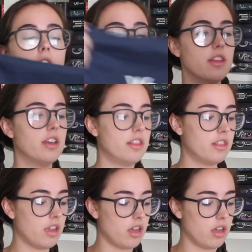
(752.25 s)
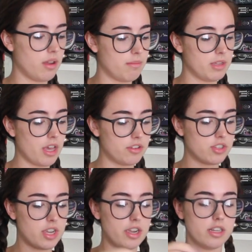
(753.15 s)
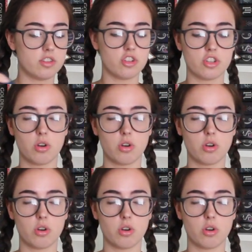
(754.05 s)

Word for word: And then um, the other side is just a